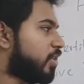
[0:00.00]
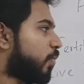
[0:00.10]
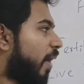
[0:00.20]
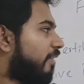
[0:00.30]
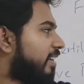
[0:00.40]
it
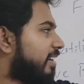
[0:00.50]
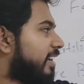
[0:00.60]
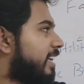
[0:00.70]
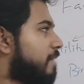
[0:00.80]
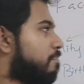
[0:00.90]
is very
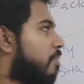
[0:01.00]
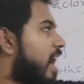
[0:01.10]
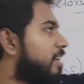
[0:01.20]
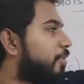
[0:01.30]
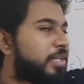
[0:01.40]
clear
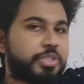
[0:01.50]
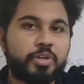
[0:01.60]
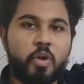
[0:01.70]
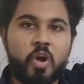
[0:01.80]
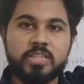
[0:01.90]

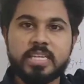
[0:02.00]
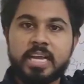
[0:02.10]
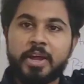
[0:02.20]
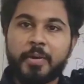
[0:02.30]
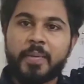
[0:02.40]
immigration cause
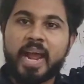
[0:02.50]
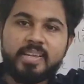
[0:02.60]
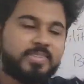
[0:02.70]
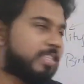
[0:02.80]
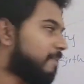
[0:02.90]

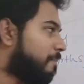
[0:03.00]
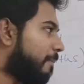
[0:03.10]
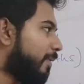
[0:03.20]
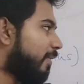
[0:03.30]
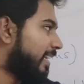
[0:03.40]
rise in the
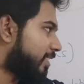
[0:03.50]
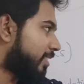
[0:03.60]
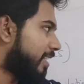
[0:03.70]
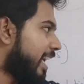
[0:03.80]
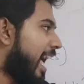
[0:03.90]

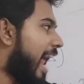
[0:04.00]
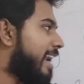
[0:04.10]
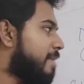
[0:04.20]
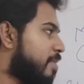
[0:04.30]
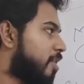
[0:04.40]
population
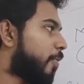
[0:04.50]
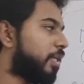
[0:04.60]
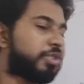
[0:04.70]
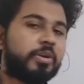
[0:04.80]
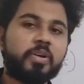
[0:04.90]
and
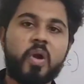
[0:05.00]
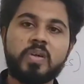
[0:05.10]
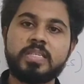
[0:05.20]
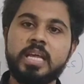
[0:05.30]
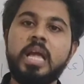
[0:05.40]
immigration
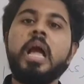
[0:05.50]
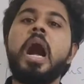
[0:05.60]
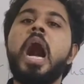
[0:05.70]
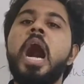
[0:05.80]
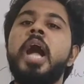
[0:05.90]
cause
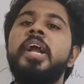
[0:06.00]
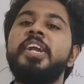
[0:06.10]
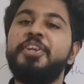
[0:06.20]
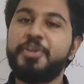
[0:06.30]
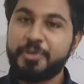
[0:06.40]

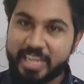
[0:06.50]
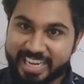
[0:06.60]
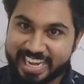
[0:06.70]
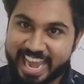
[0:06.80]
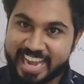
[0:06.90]

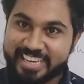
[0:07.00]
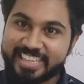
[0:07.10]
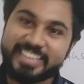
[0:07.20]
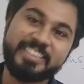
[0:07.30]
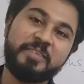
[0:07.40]

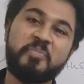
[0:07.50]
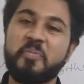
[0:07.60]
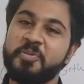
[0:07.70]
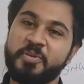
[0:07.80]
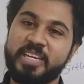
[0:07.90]
decline in the
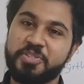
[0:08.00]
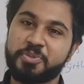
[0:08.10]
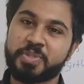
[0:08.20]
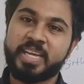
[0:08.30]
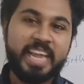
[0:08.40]

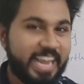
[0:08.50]
population.